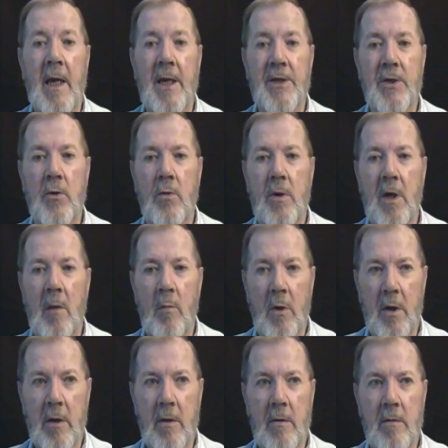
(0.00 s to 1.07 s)

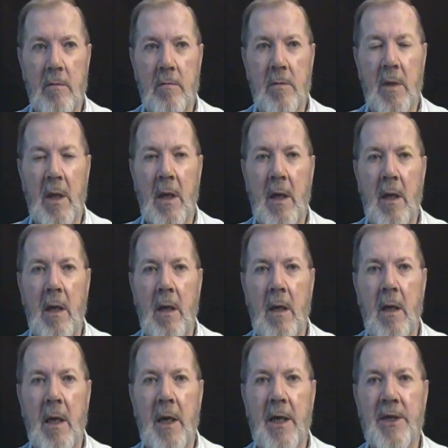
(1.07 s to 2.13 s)
S-O-W.
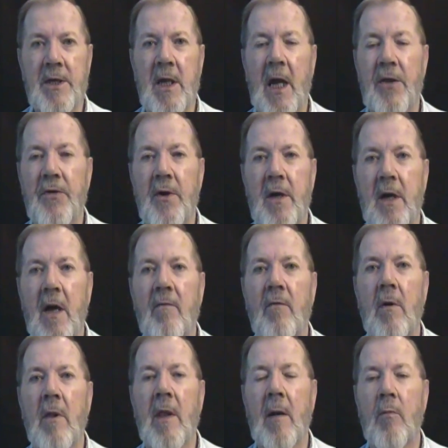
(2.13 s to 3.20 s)
It is not the
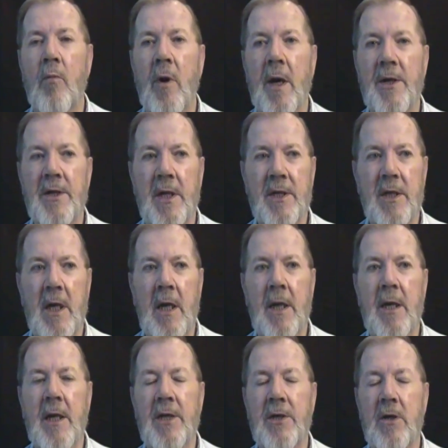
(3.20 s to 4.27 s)
devil that brings us
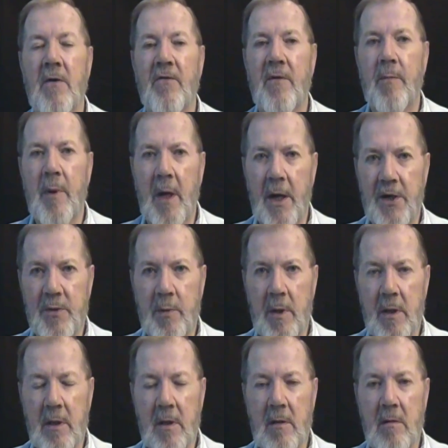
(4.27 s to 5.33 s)
undeserved
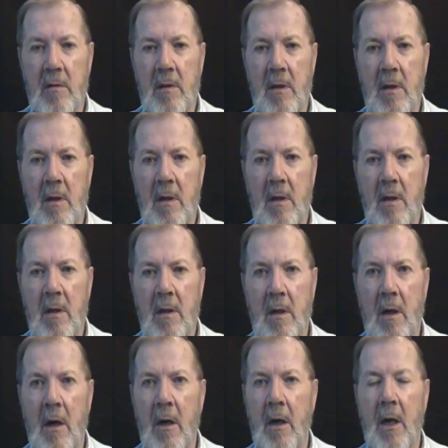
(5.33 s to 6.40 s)
punishment,
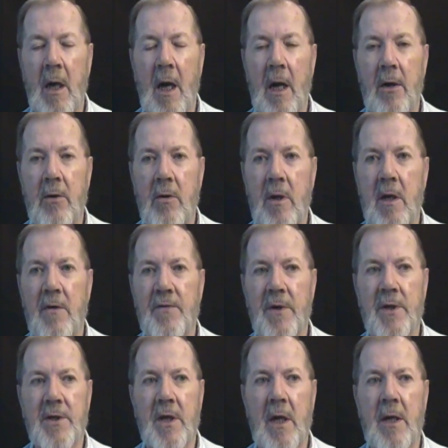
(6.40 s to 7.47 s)
or God who gives
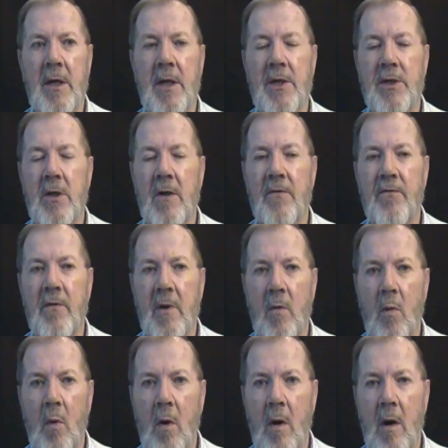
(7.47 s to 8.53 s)
us undeserved
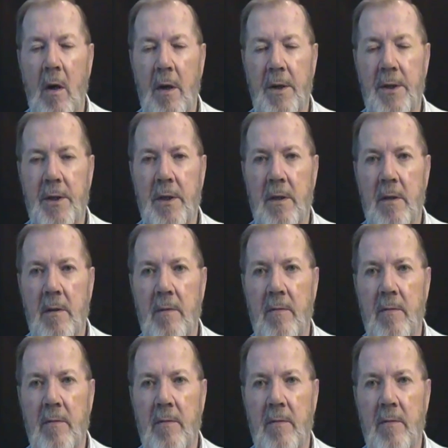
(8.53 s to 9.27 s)
rewards.